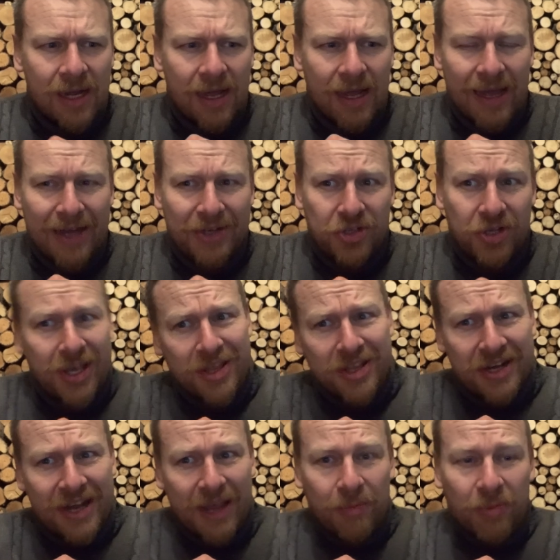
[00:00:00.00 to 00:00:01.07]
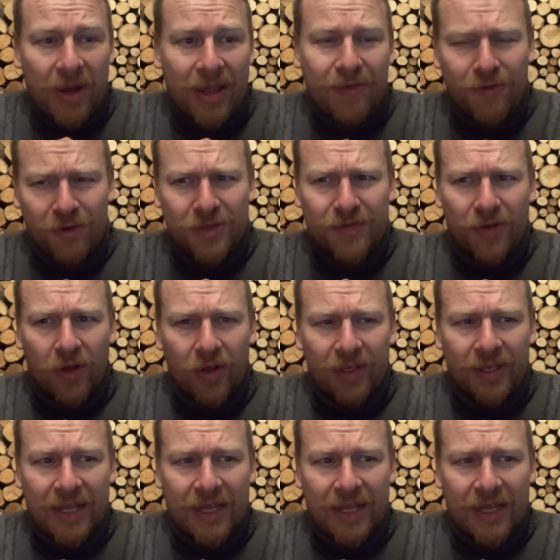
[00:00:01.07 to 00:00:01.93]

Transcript: And you hear the neck break. First of all,